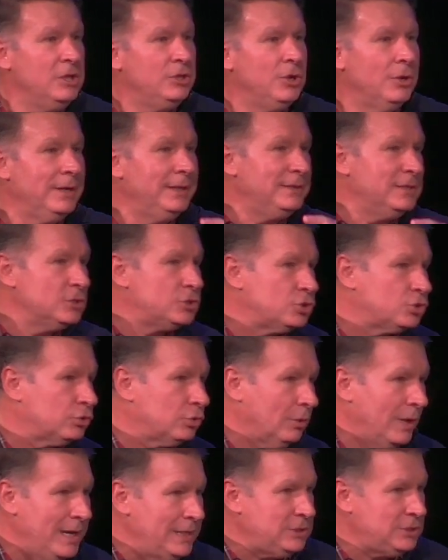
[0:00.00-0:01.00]
You're in the
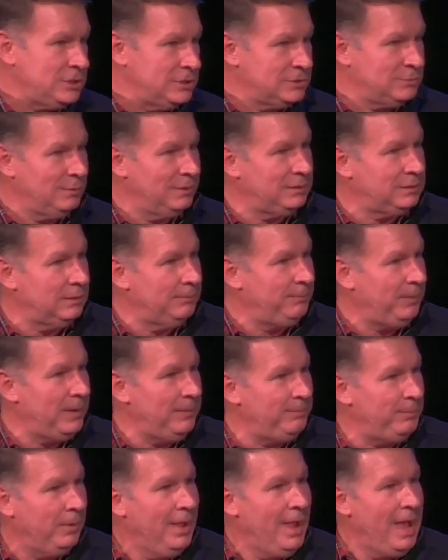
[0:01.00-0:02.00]
trenches with the
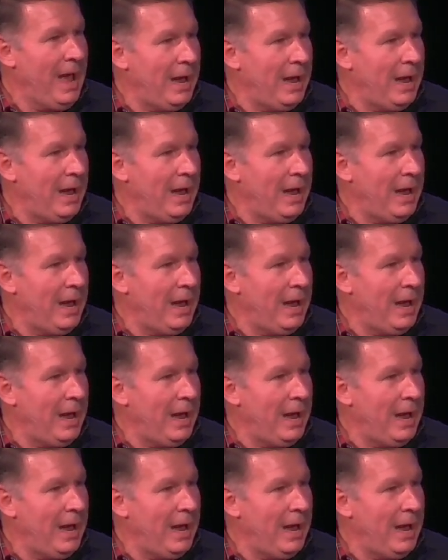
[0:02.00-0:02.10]
people.